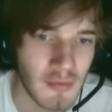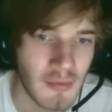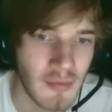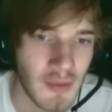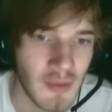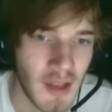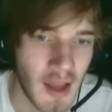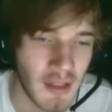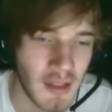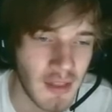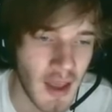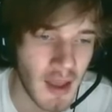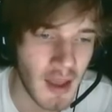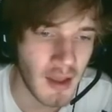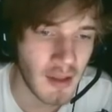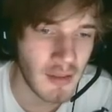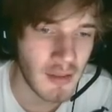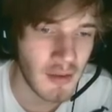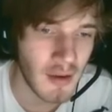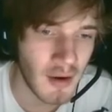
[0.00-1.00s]
God dang
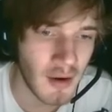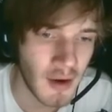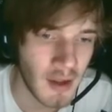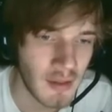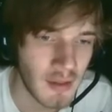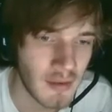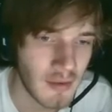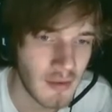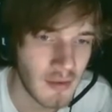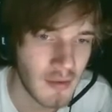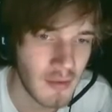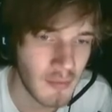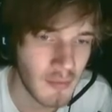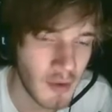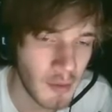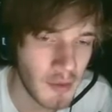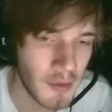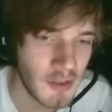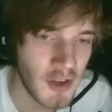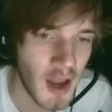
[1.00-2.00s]
it. Alright. One
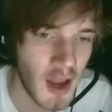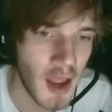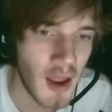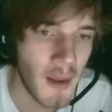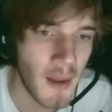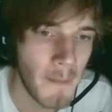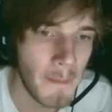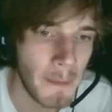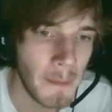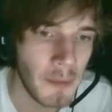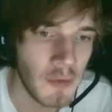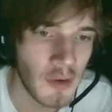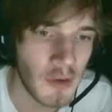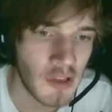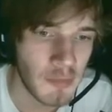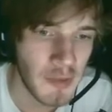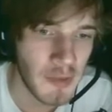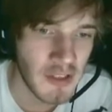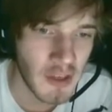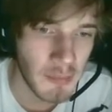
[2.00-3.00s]
more try. You wanna
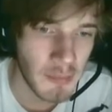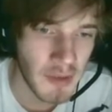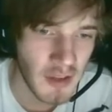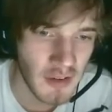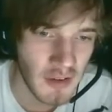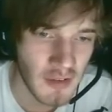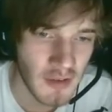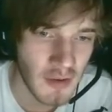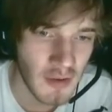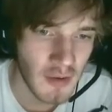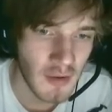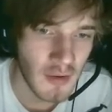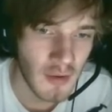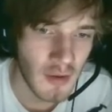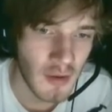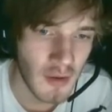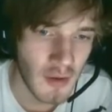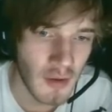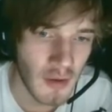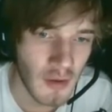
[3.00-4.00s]
speak Japanese?
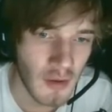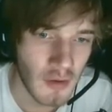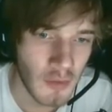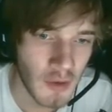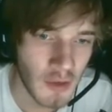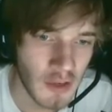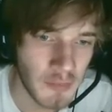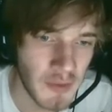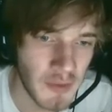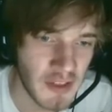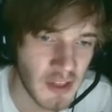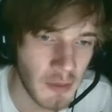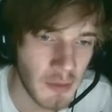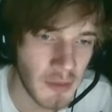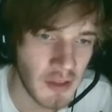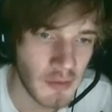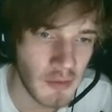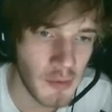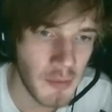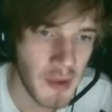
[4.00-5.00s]
You wanna speak
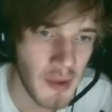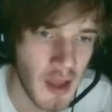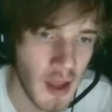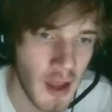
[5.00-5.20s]
Japanese with me?